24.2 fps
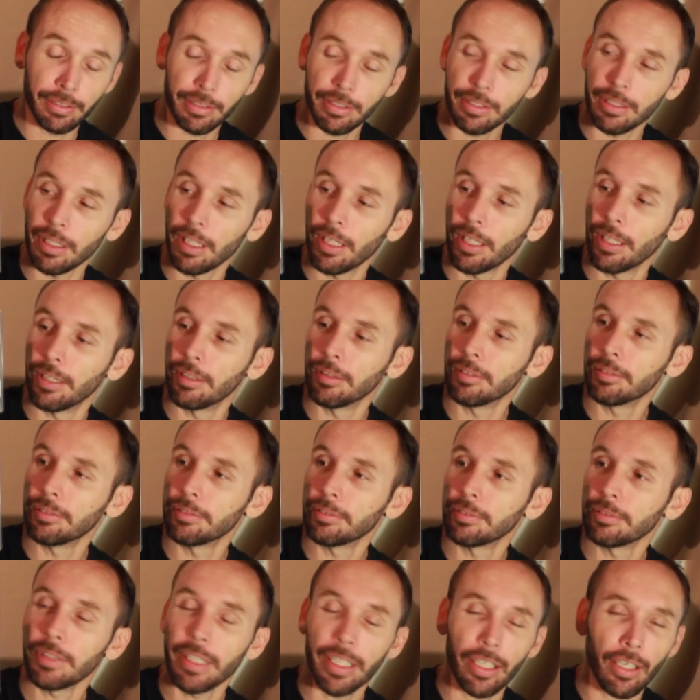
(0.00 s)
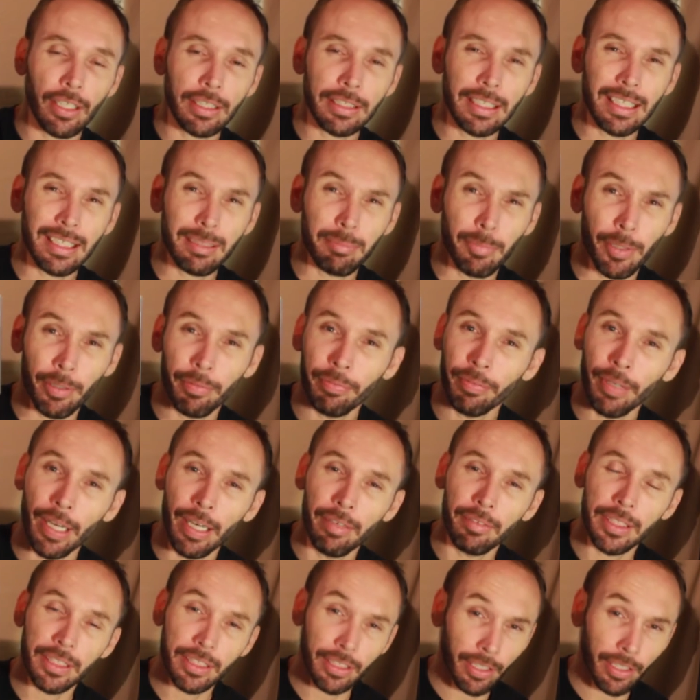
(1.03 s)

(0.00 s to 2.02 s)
So yeah, guys, that's my favourite